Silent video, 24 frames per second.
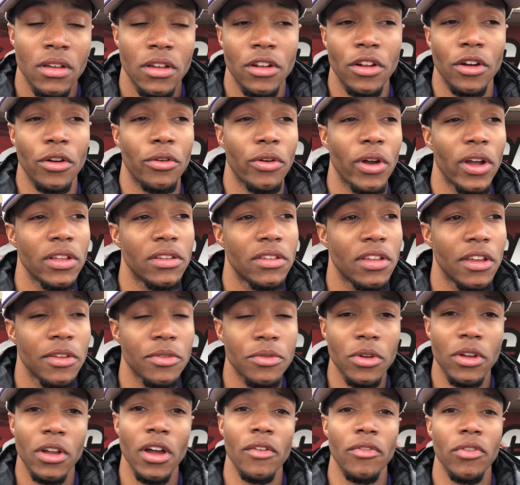You know, great
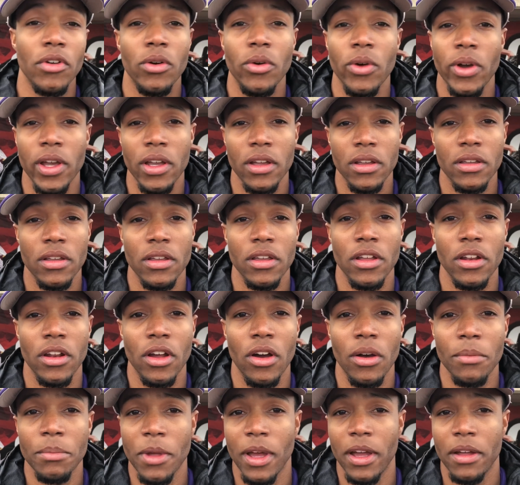teams recover quick. You
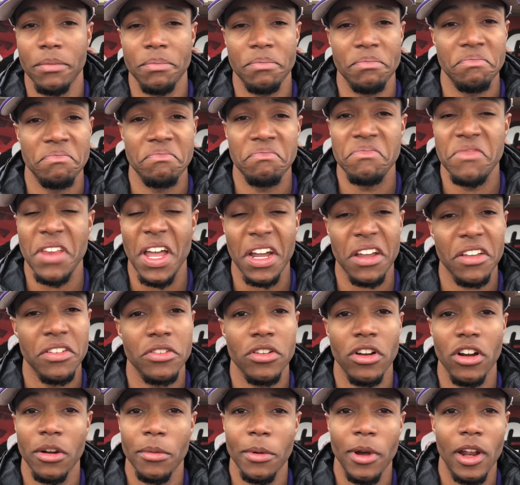know, I'm not
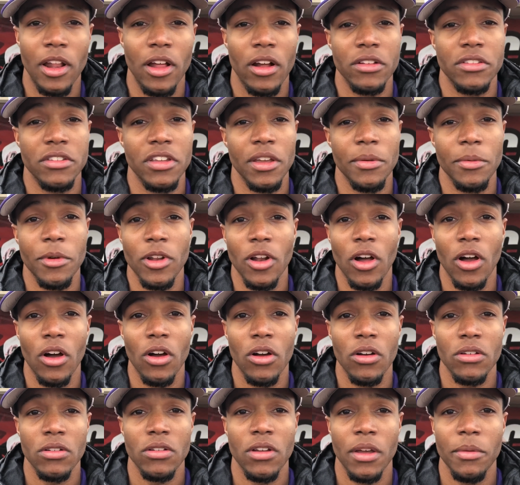concerned about our team at
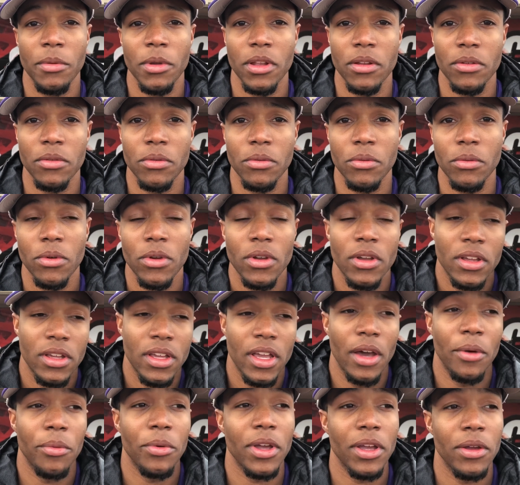all. I mean,
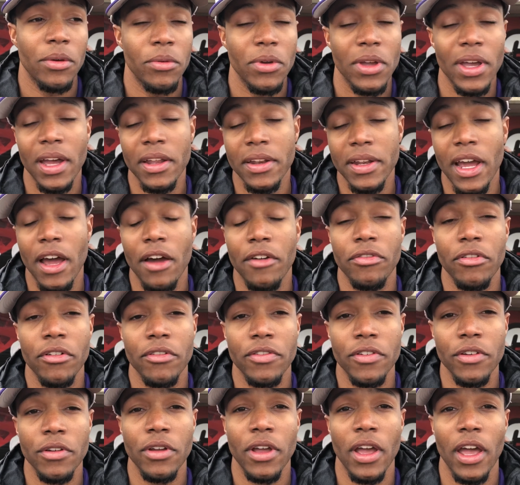yeah, we got down for a
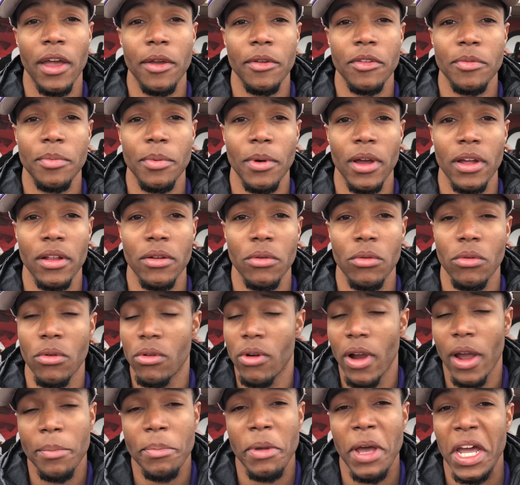few games, but we're
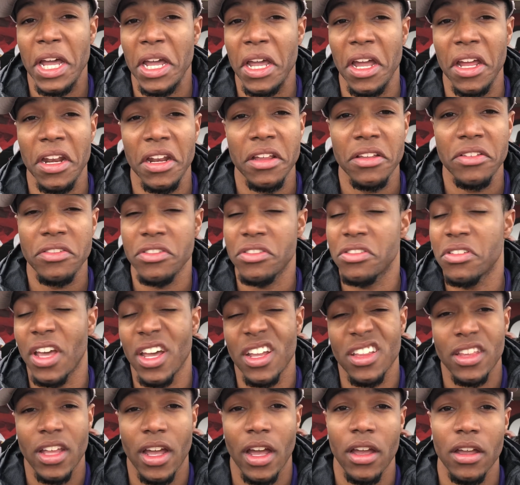right back in it just
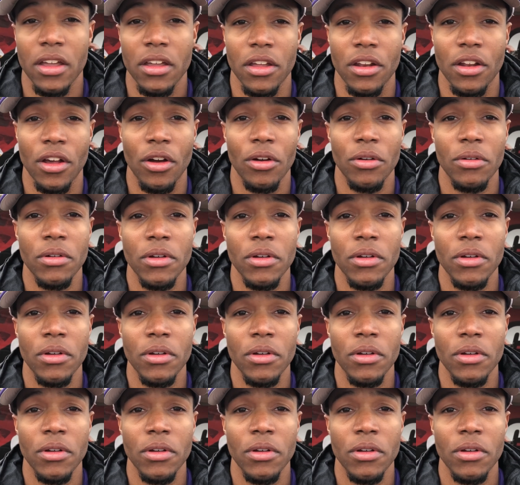like that, you know.